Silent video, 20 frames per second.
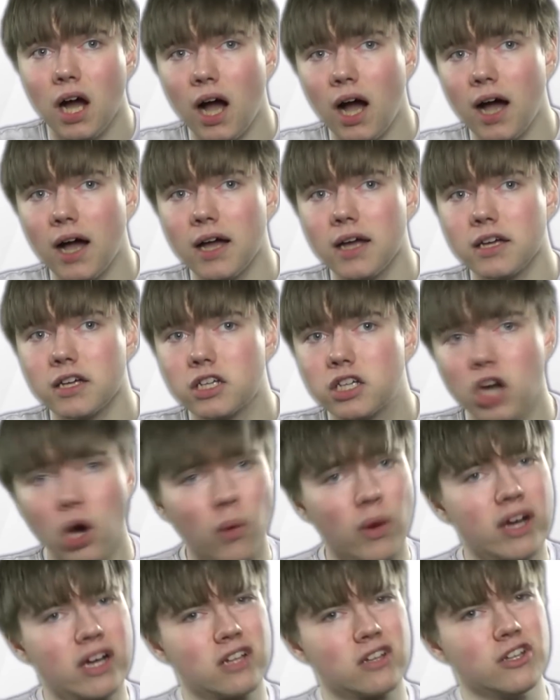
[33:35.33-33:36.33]
I
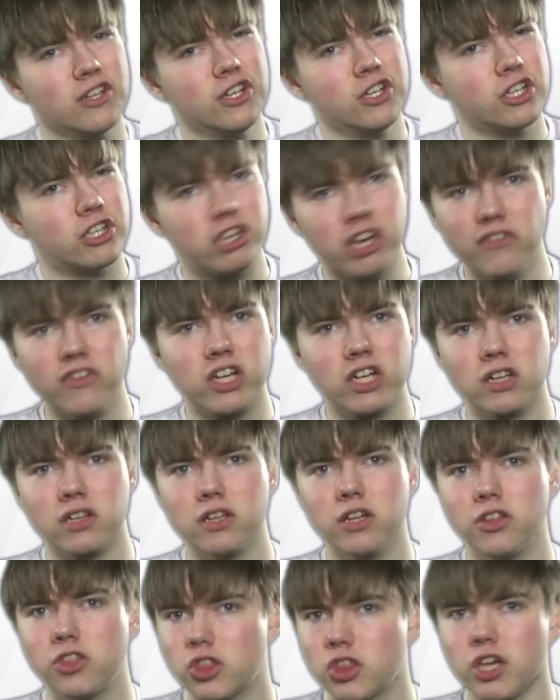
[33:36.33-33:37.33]
goingly,
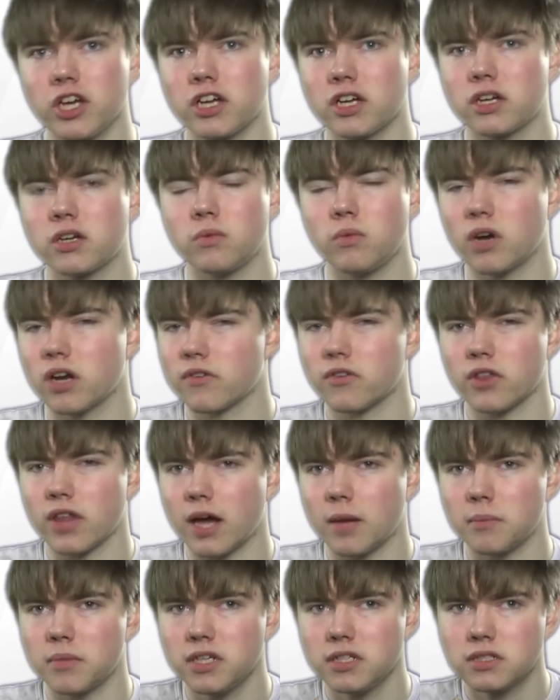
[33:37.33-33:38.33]
givingly think, whatever
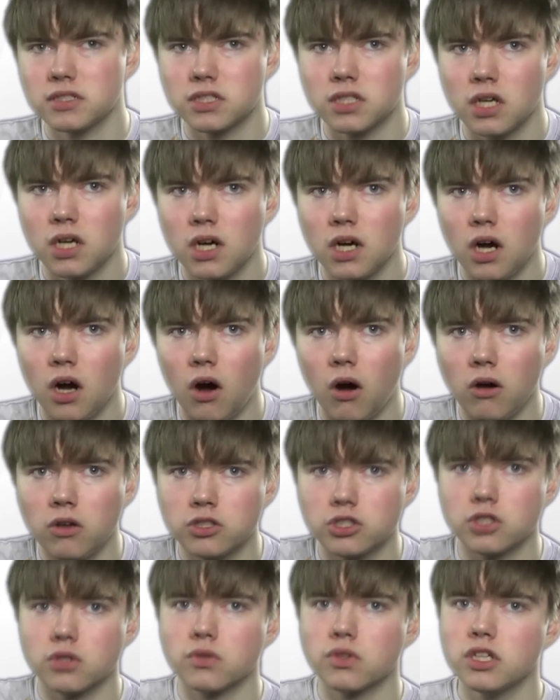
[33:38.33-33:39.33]
that means.
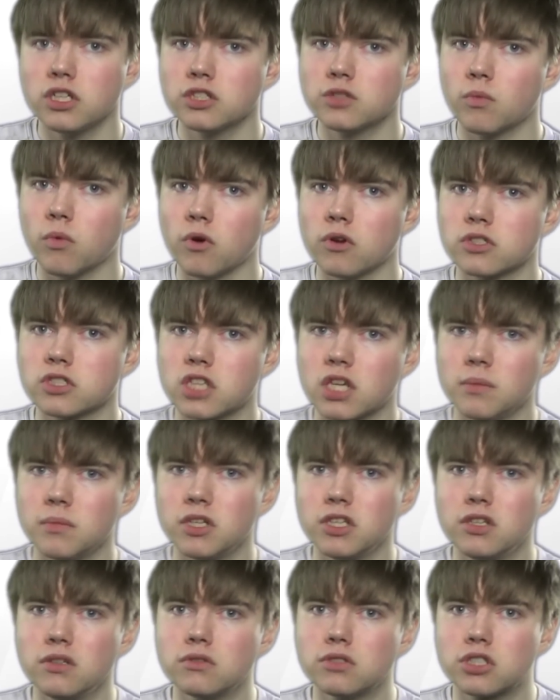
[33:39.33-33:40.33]
Also, these words can
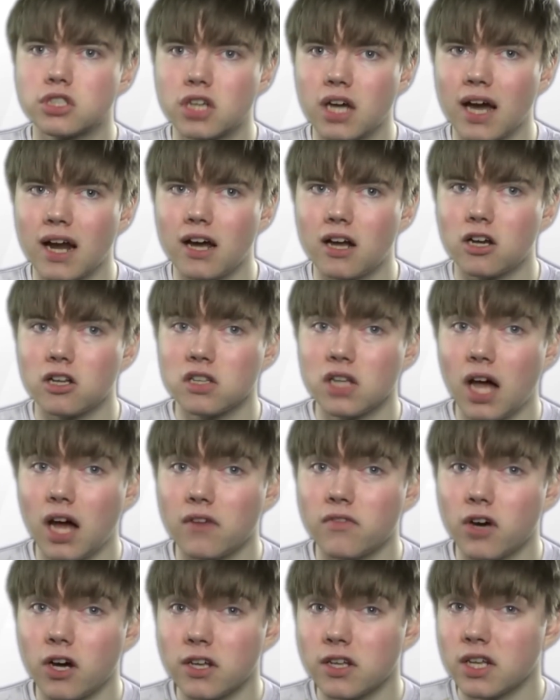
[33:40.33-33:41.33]
be used to cut out a
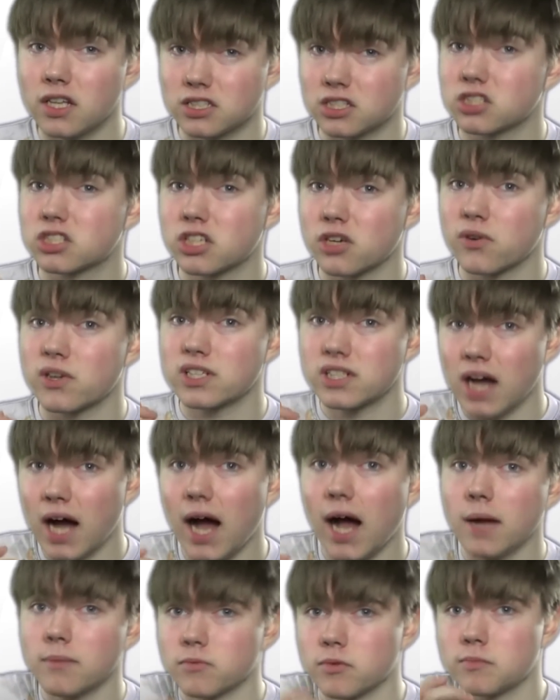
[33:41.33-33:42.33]
lot of unnecessary
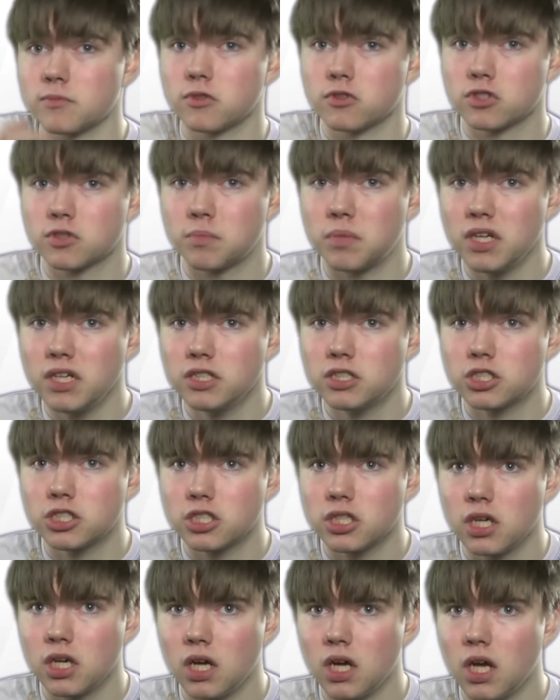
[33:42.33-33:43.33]
time from your
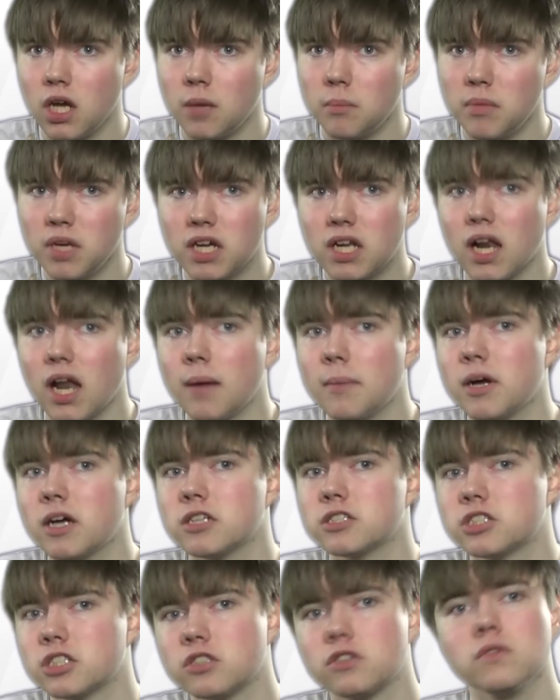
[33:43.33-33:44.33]
speech. Mi
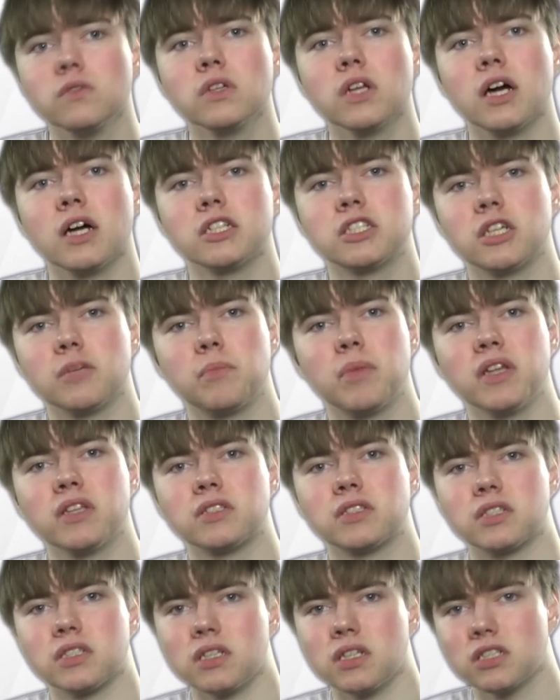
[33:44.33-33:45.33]
klama, je dunda, je
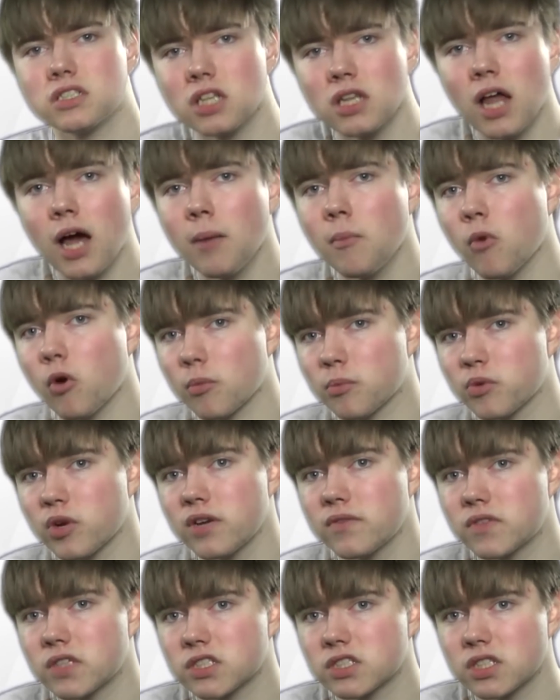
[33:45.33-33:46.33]
pensi is a lot more
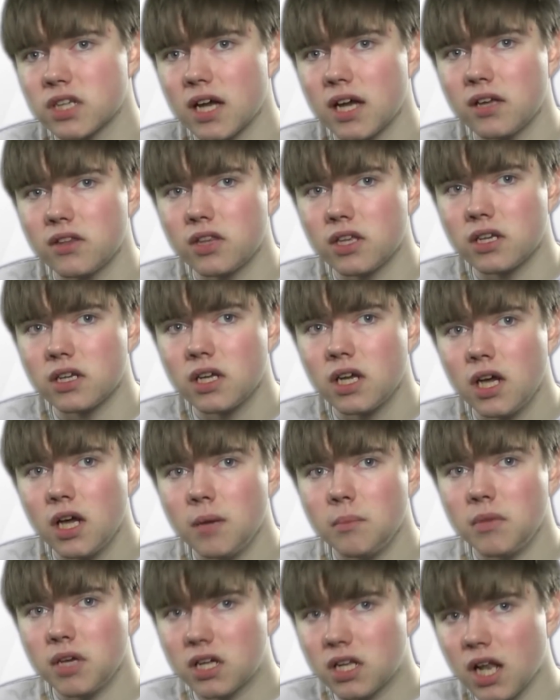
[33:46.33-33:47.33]
brief to say than
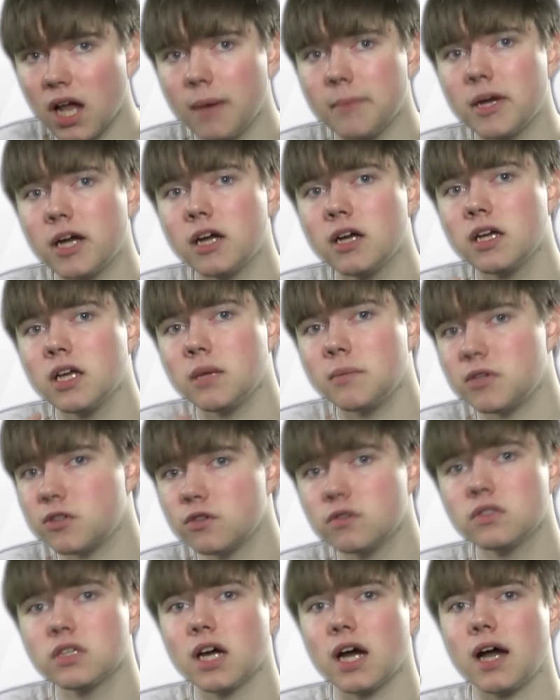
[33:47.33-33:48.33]
mi klama, mi
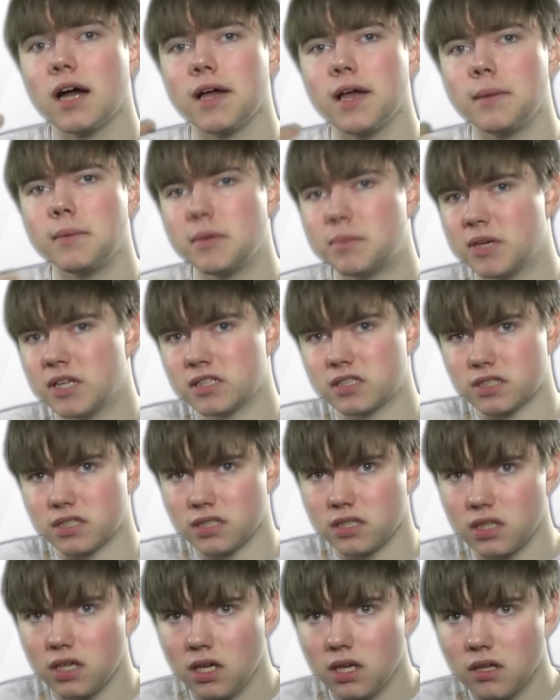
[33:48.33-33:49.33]
dunda, mi
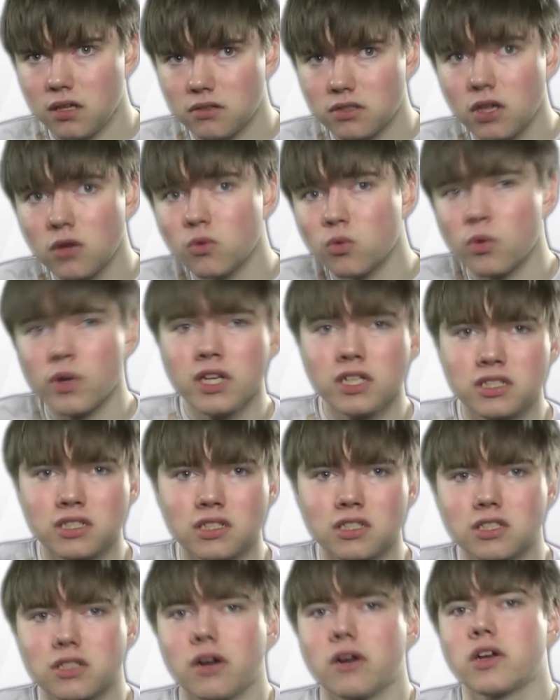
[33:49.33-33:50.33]
pensi. There's no
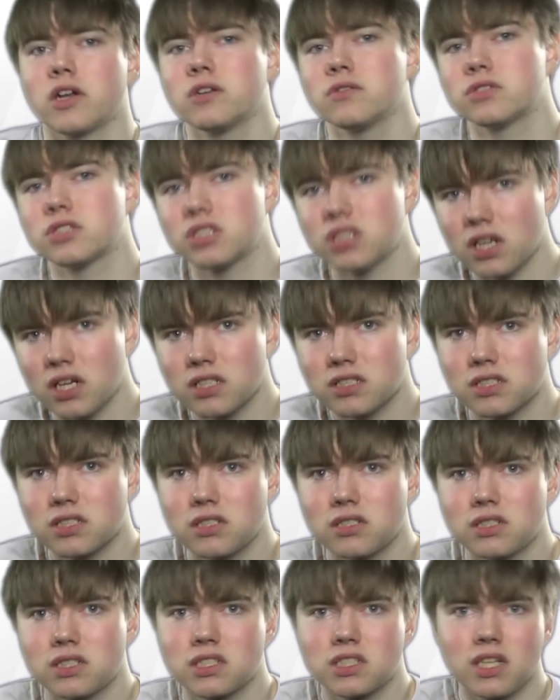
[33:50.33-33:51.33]
reason to start new
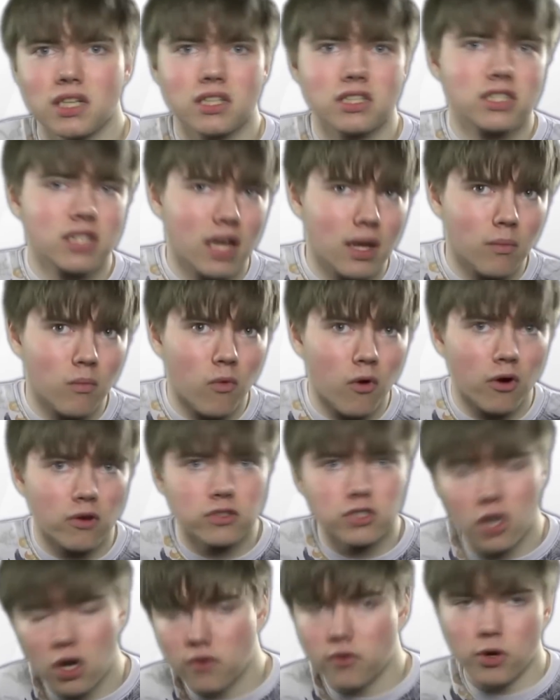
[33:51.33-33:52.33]
sentences and say the same
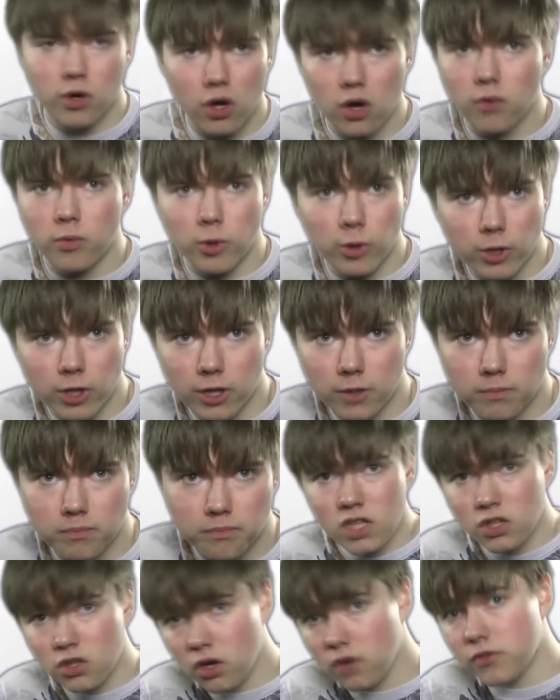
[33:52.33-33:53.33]
words over and over again.
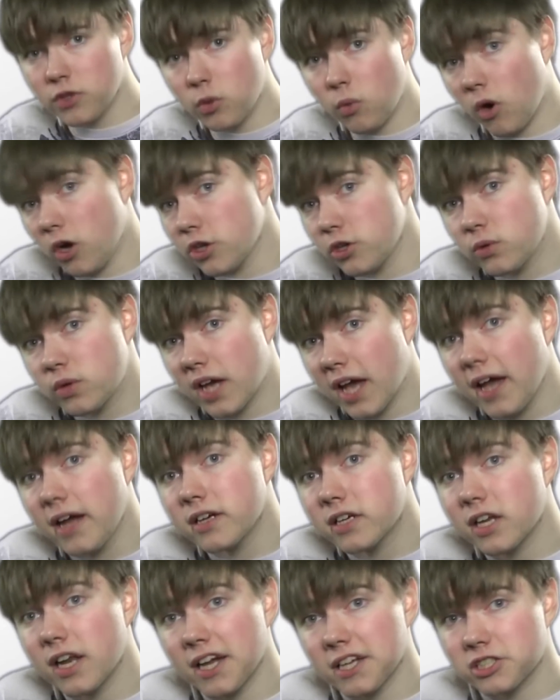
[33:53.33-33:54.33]
Though if you want, you
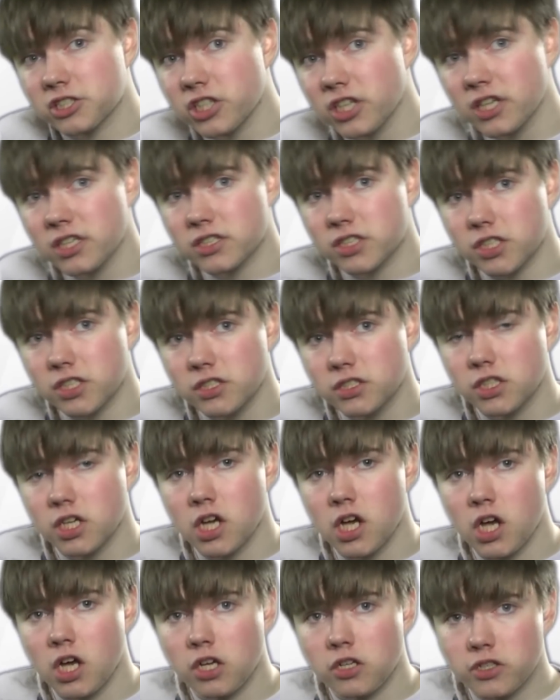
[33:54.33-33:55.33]
can connect sentences.
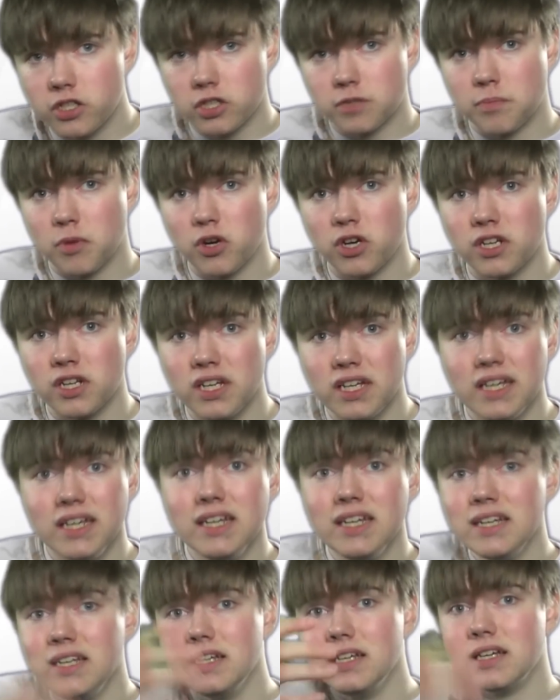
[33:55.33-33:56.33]
You just put an
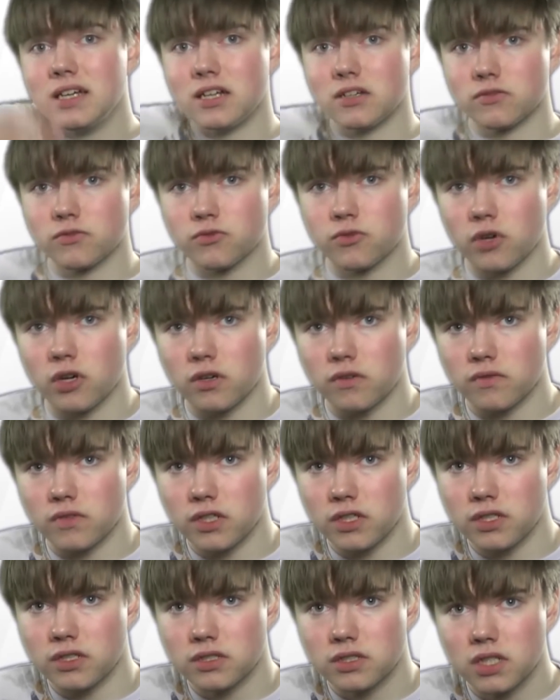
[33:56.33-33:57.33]
E in front of
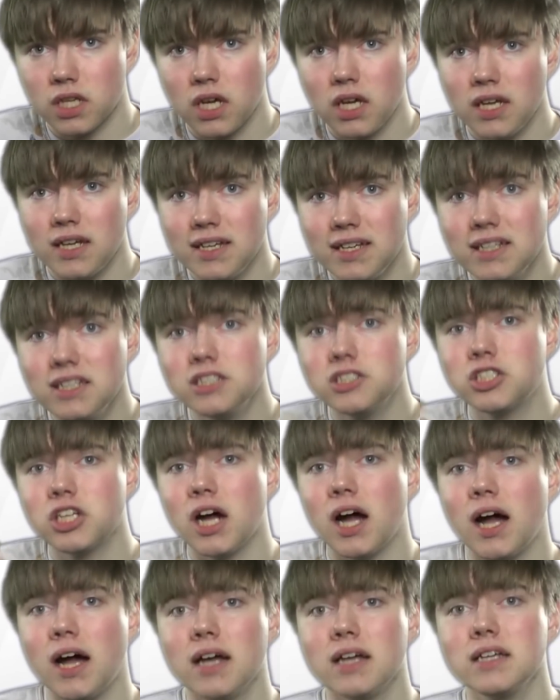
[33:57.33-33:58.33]
these.
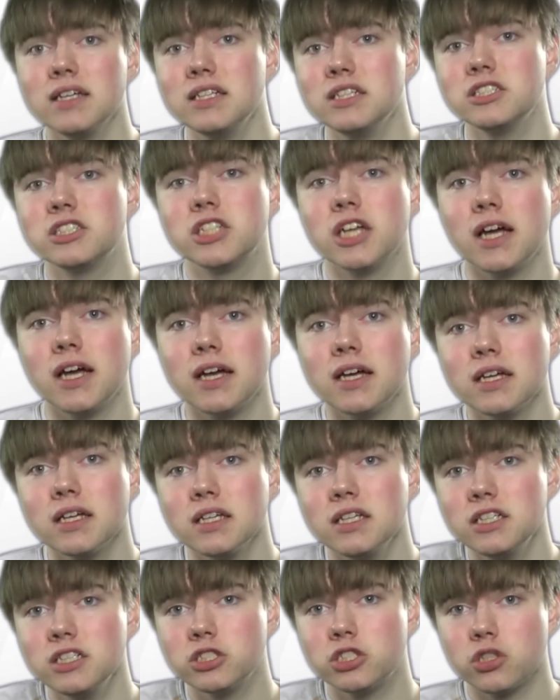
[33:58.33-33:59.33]
Ija, ije,
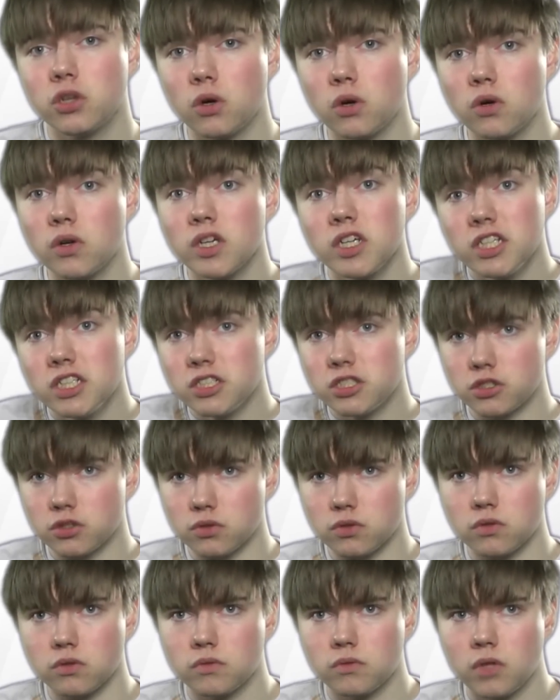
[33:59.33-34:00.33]
ijo,
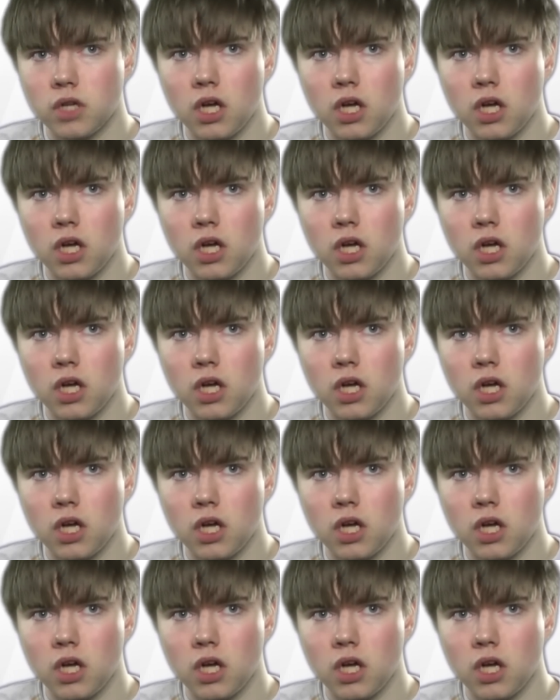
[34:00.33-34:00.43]
iju.